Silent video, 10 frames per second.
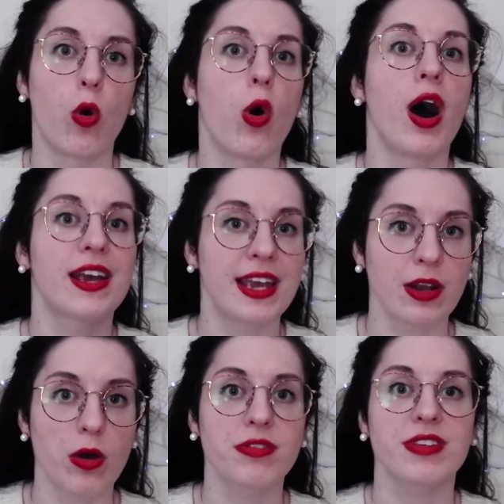or
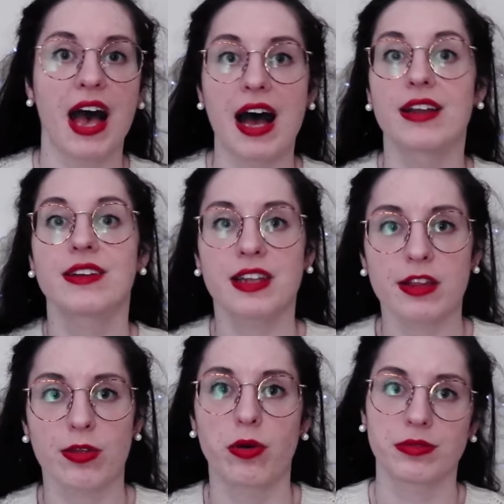Achillos, and
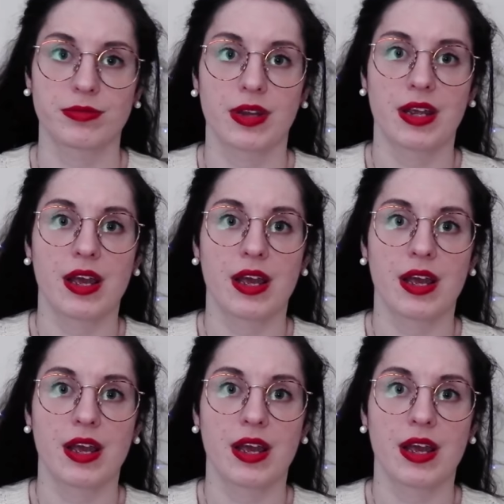Chthon.